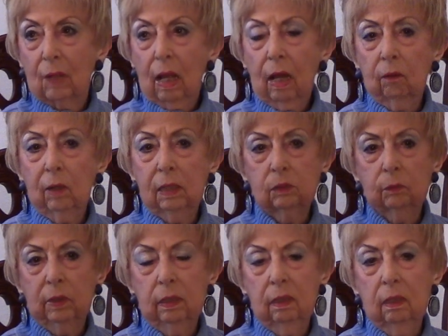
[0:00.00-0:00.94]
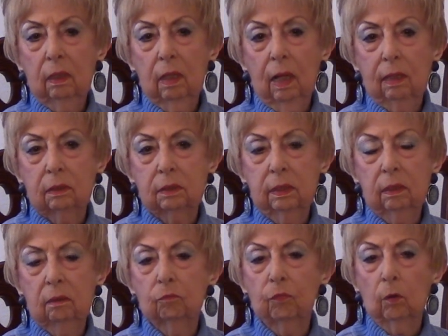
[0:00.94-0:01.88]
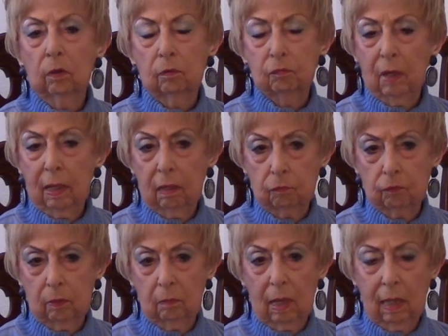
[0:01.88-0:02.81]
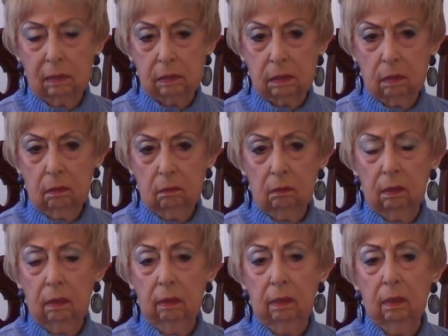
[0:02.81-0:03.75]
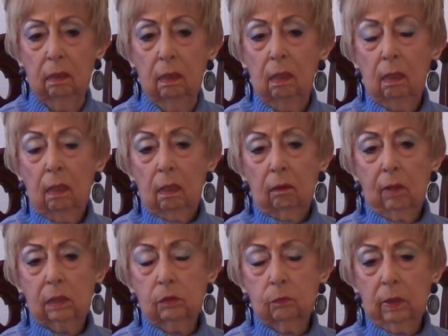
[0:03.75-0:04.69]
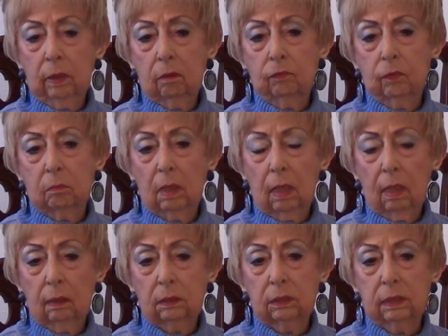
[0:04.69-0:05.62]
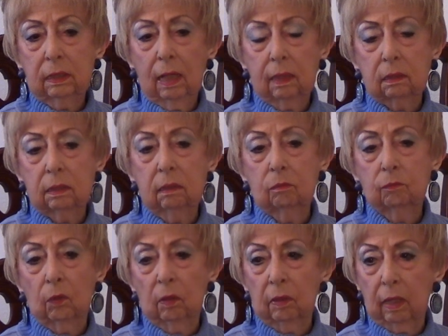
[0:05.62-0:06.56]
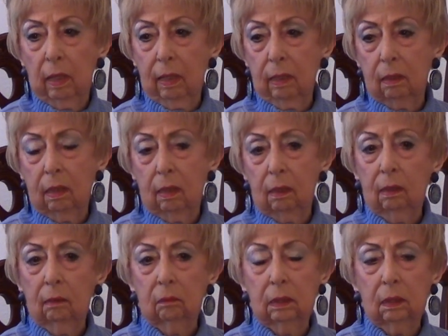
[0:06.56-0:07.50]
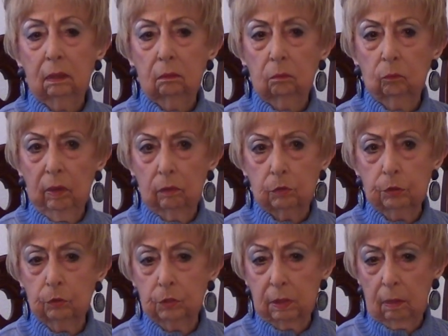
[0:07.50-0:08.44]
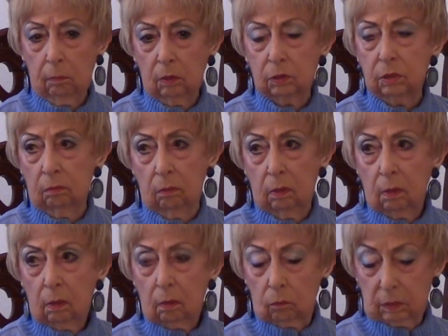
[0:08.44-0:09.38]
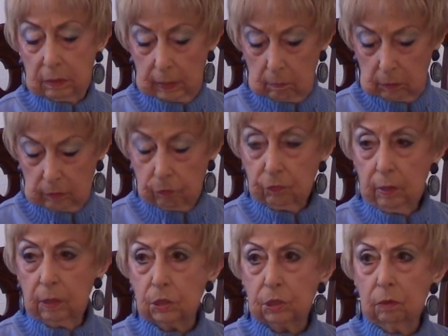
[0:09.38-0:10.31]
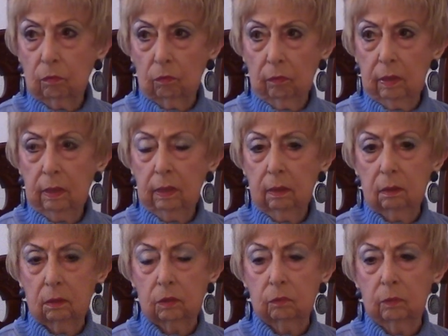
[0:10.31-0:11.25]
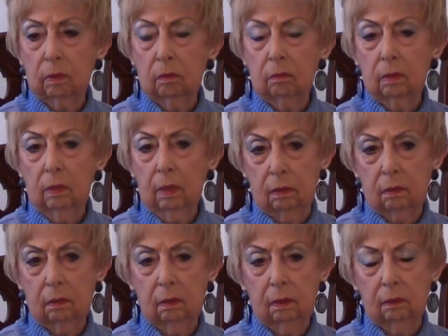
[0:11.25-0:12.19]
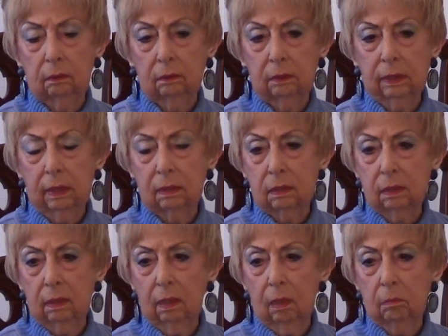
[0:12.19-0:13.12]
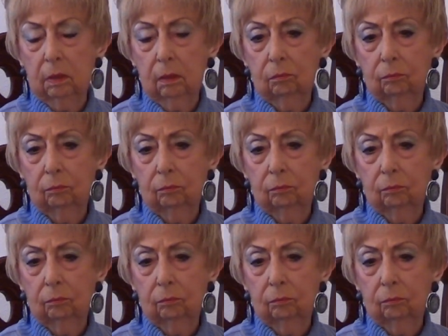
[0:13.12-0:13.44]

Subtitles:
I graduated in 1945 from high school, and then graduated from college in 1948. I went 2 summers and was able to finish in 3 years at TSCW.